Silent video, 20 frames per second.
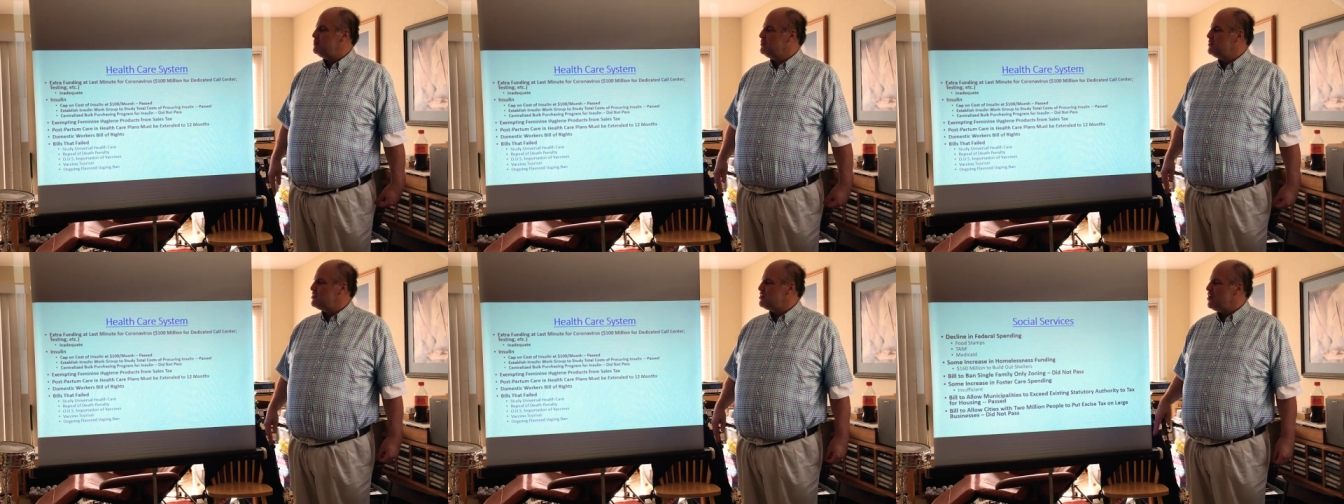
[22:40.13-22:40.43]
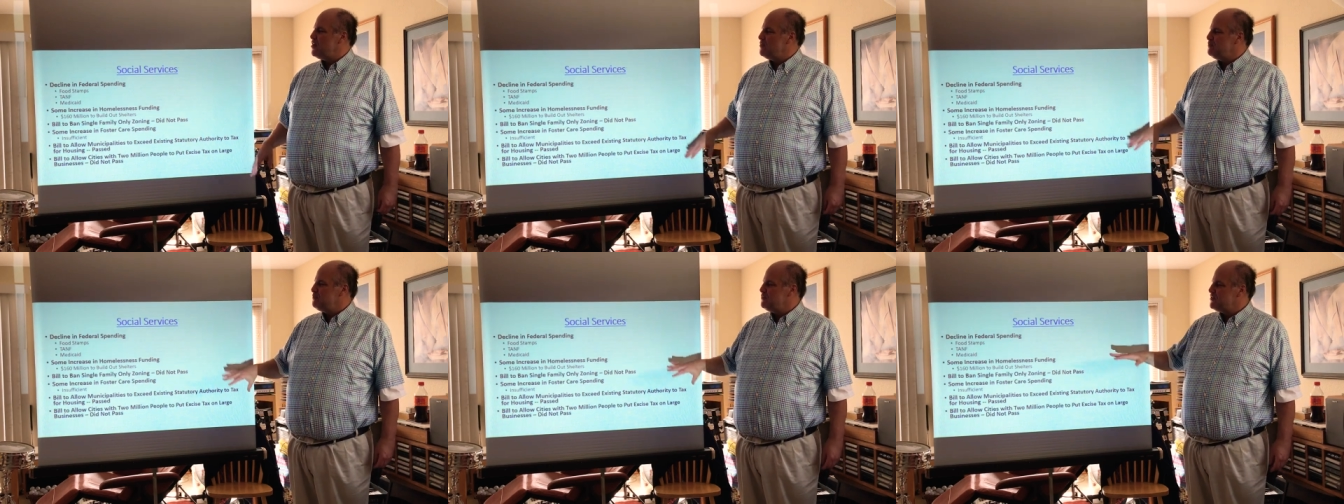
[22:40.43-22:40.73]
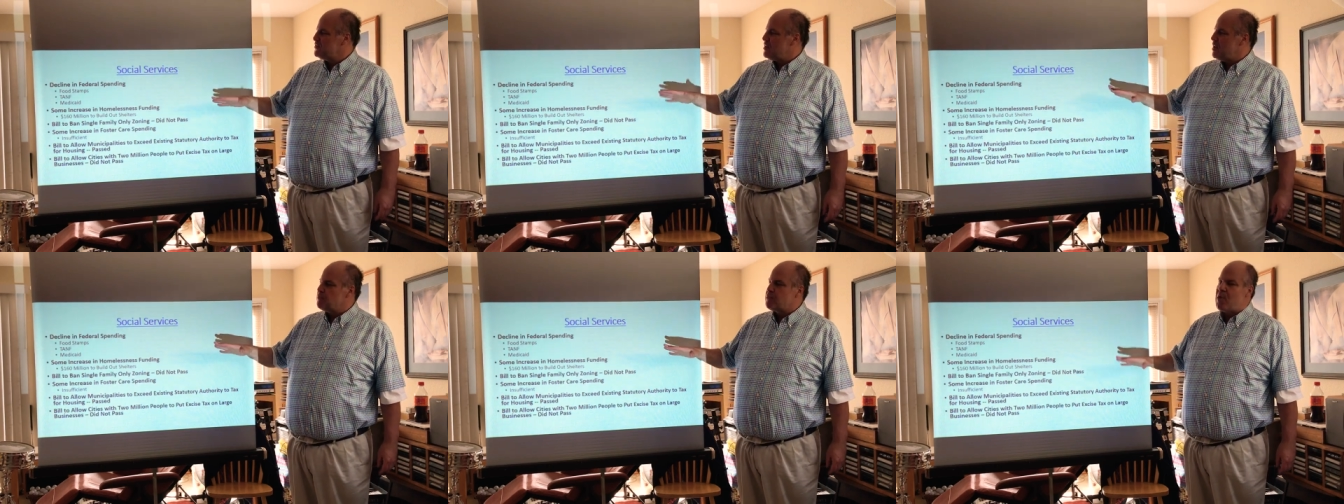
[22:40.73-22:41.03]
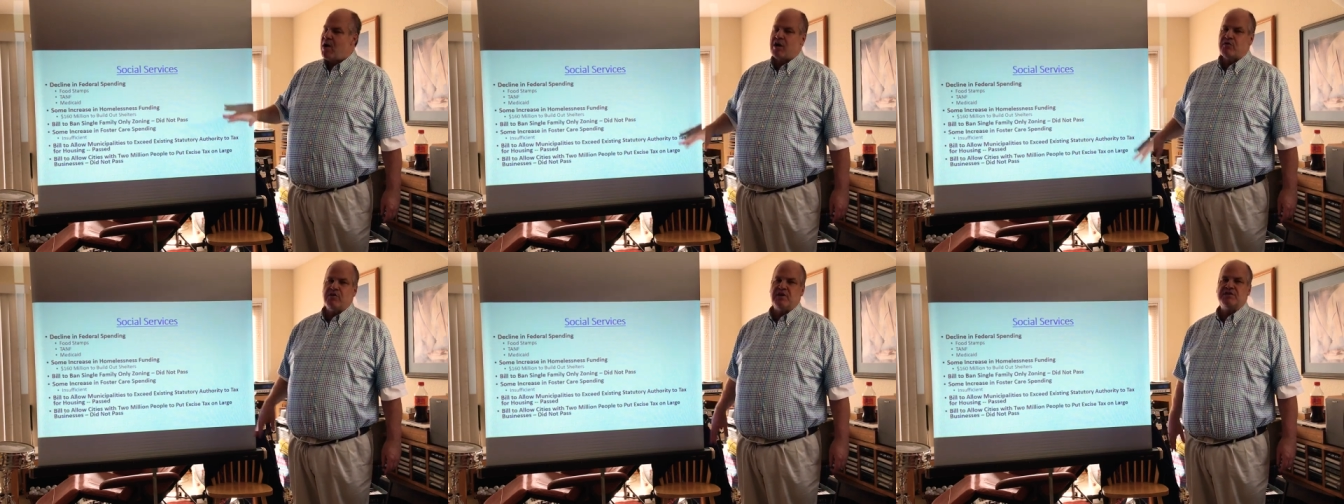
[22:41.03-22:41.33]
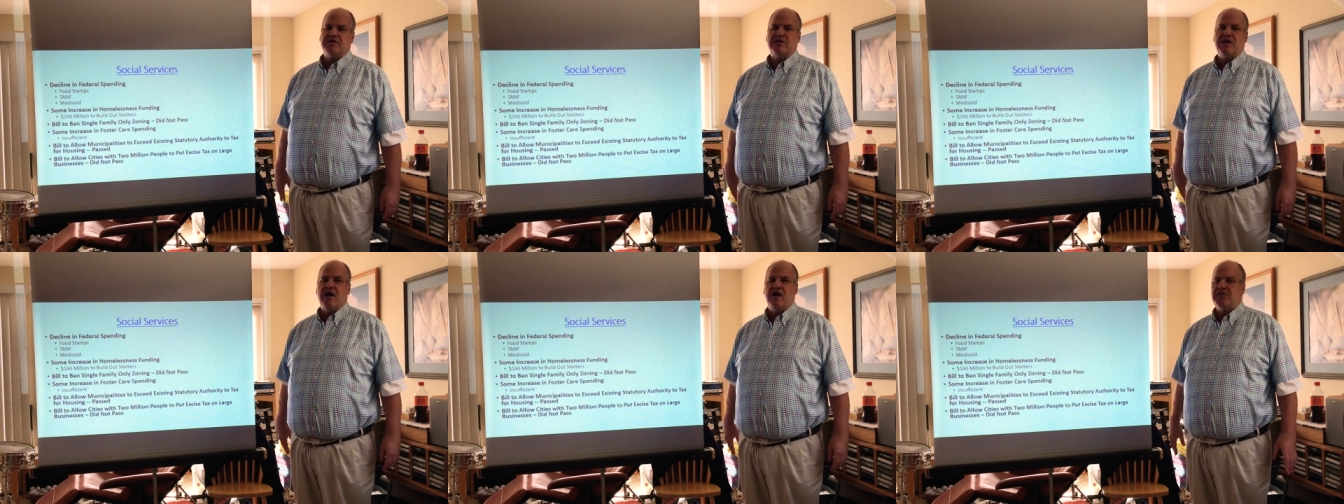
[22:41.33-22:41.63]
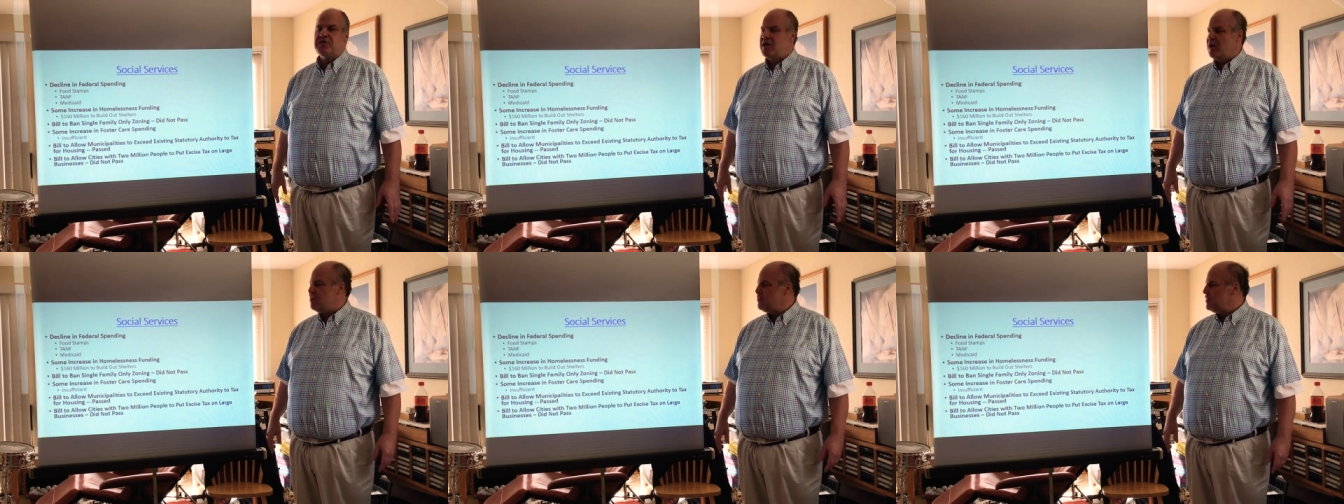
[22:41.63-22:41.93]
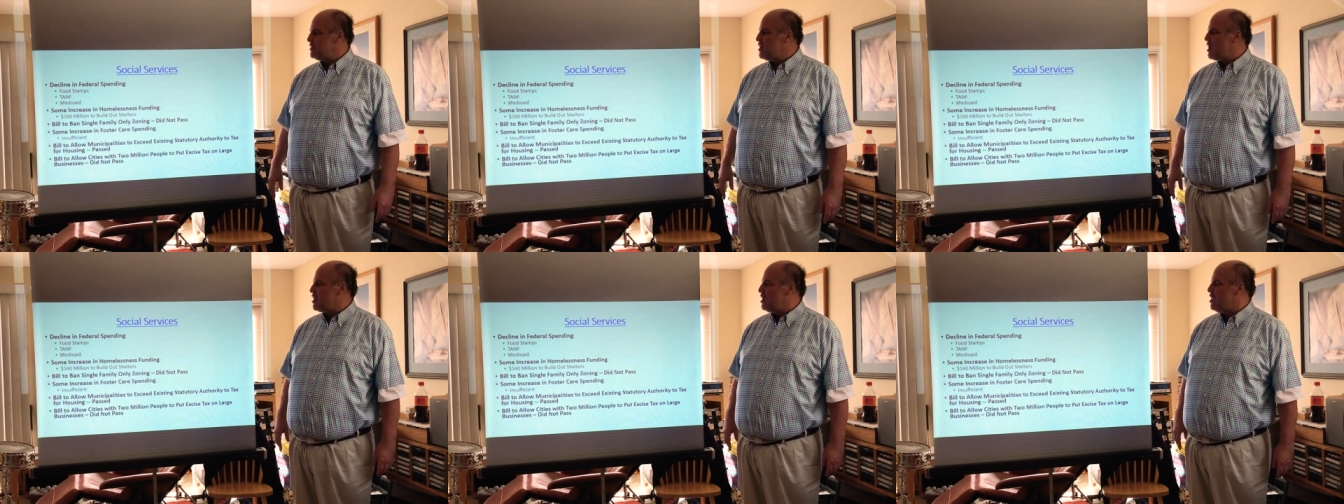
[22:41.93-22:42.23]
So some progress in healthcare,
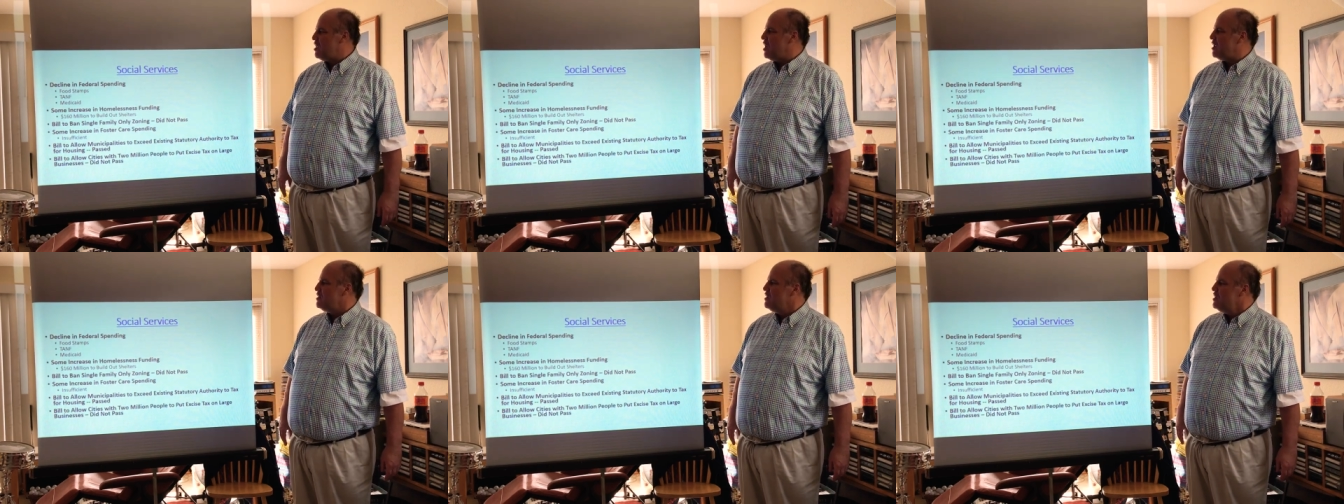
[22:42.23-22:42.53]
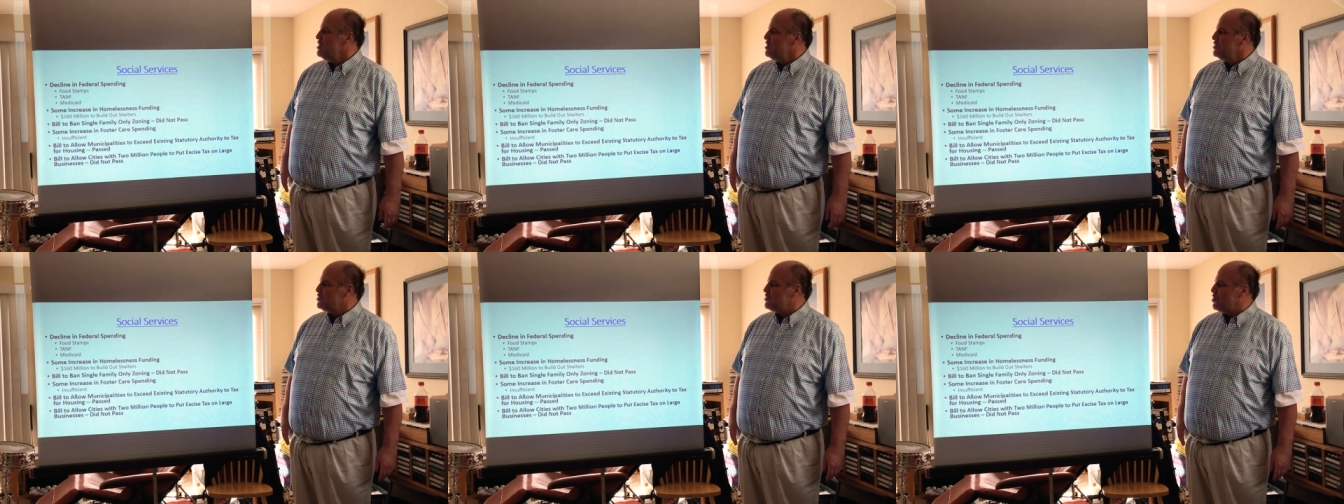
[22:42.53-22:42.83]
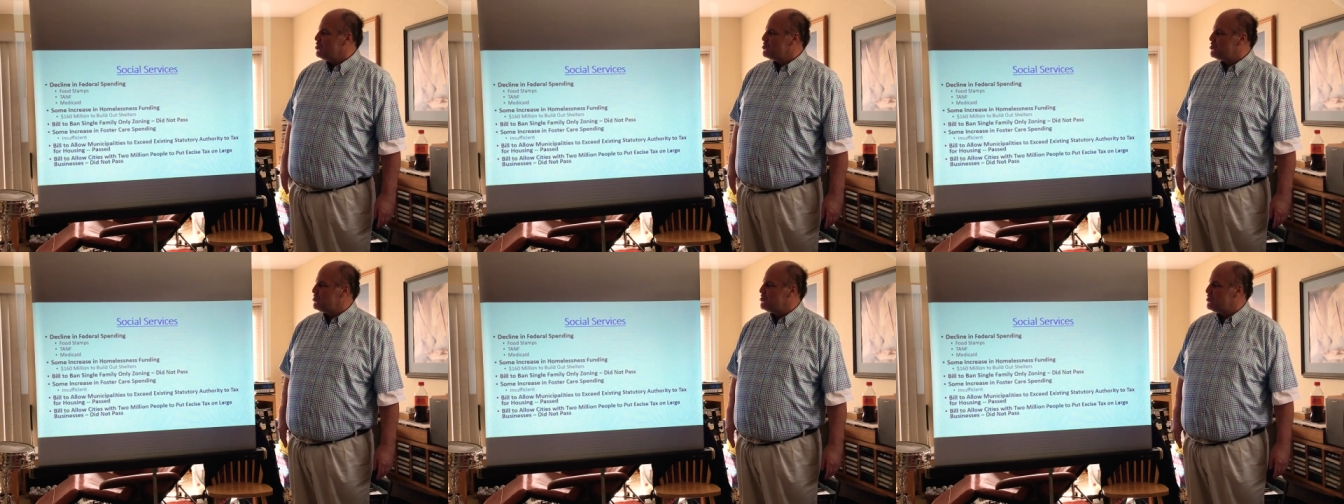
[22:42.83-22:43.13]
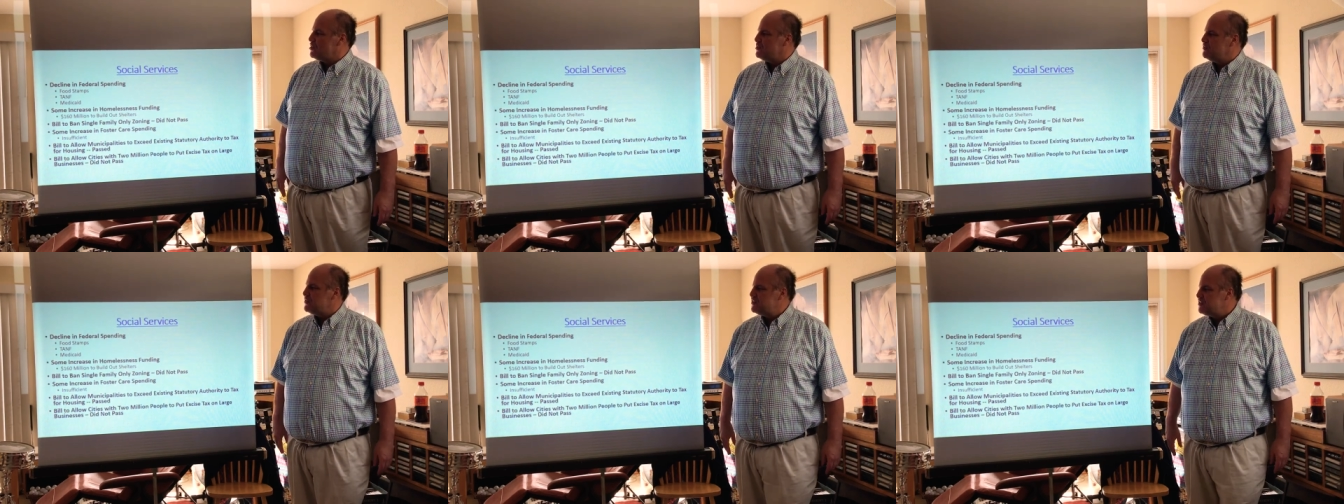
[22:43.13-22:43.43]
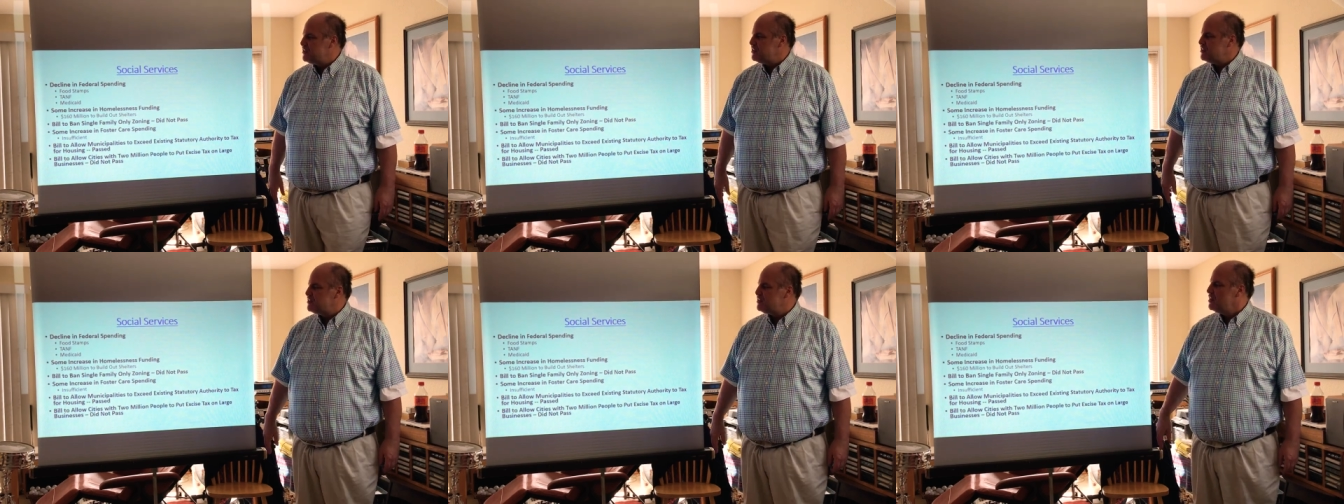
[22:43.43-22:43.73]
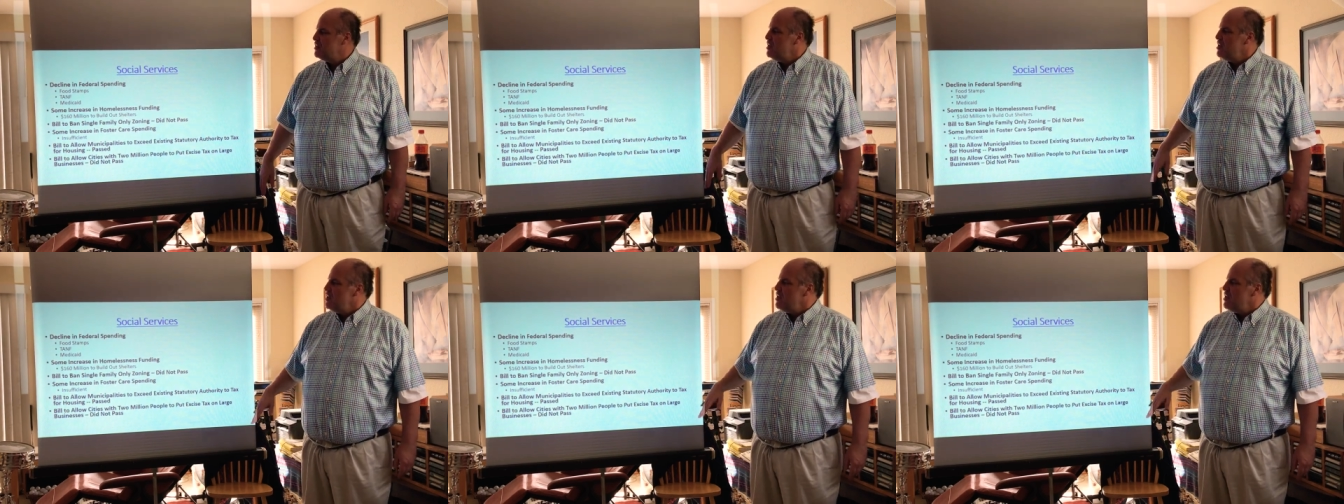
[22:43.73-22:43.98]
but not a lot. Social services.